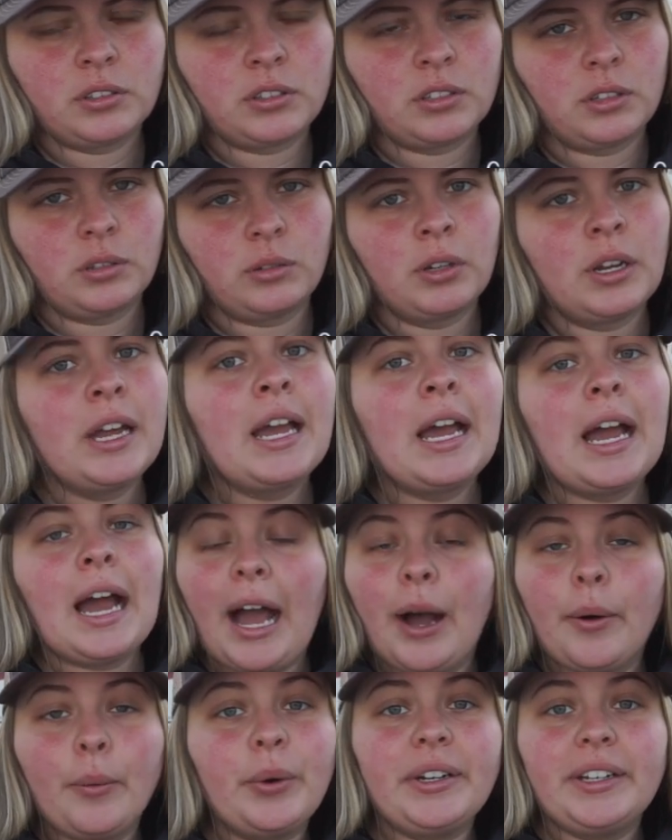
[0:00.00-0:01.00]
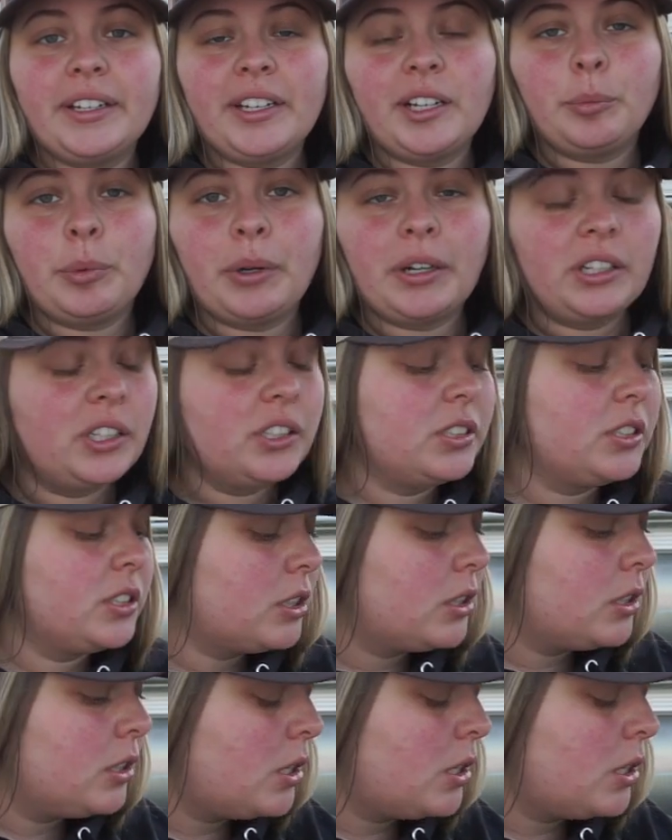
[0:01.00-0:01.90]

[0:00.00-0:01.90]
so I went to Cabela's.